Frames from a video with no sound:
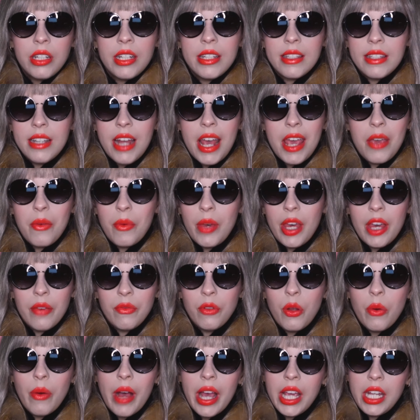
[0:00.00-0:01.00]
this day, we have
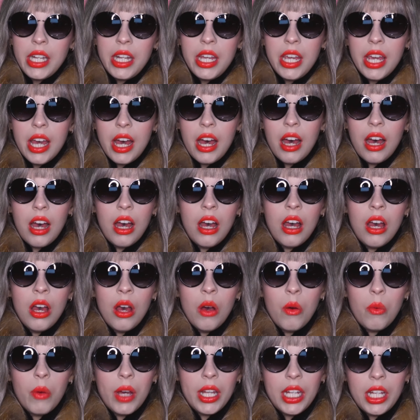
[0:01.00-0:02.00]
no idea
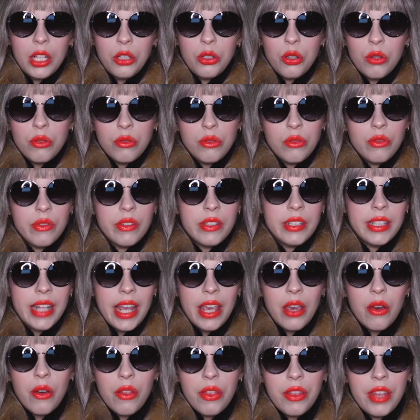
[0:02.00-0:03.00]
why they chose to
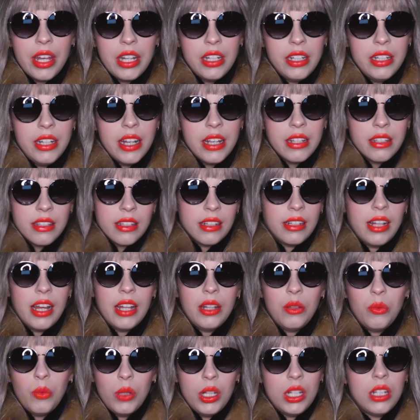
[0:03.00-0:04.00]
stay on that
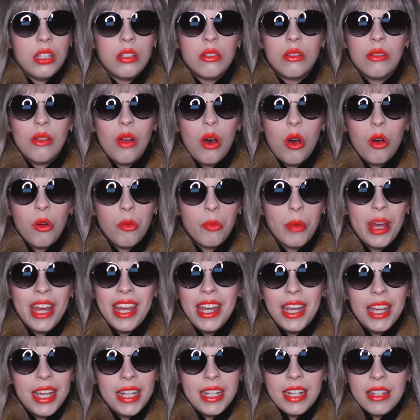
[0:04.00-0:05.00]
desolate, windy slope.
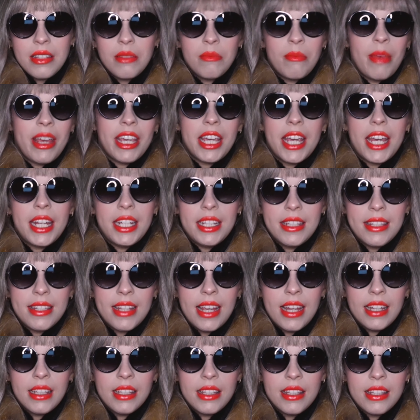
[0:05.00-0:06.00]
It doesn't make any
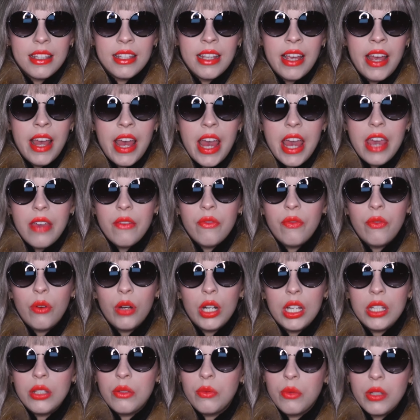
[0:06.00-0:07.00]
sense. A
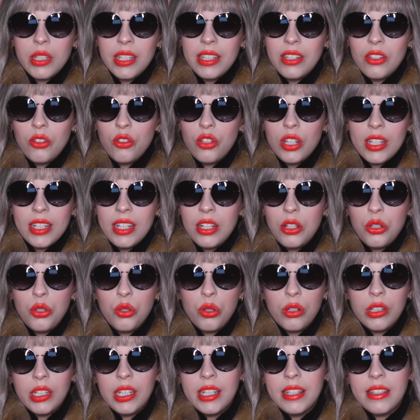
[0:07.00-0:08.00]
forest was just a
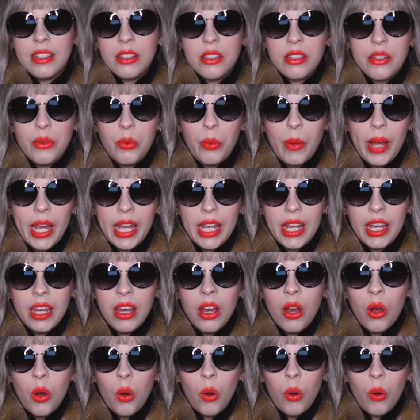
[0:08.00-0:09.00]
short distance away,
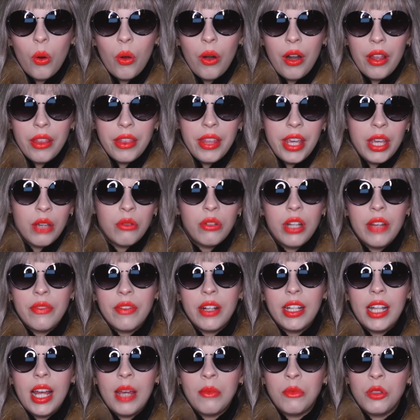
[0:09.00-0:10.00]
or they could have
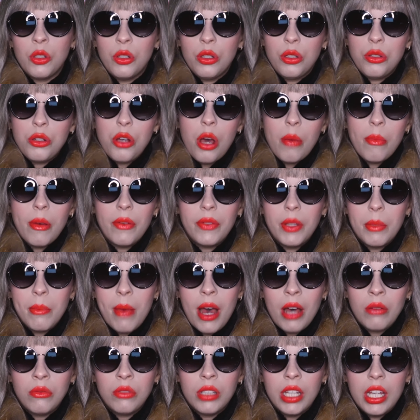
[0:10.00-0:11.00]
climbed to the top of the
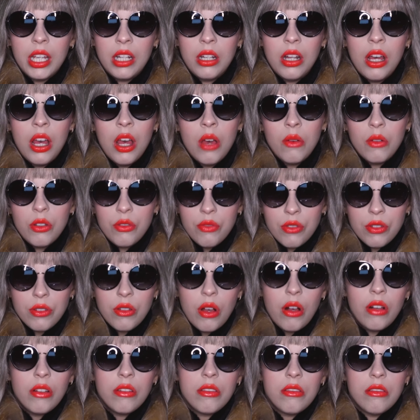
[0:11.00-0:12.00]
mountain, which was
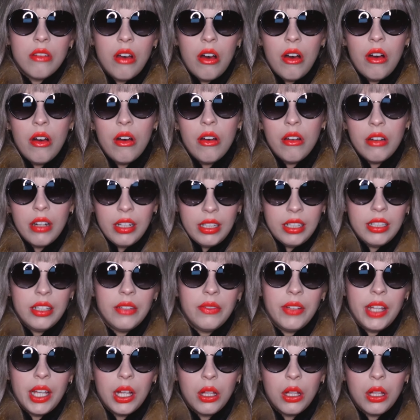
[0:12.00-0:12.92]
also relatively